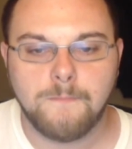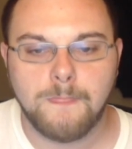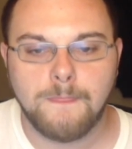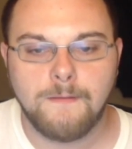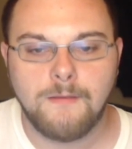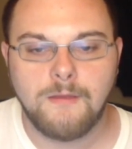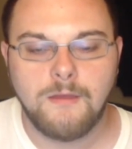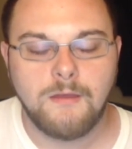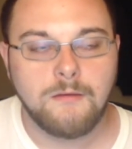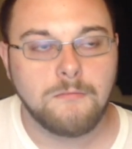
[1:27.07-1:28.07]

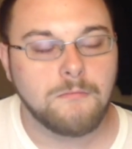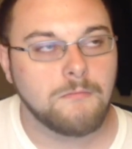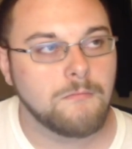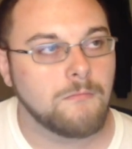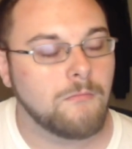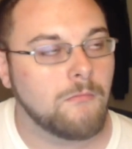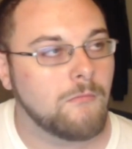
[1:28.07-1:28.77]
Nobody speaks.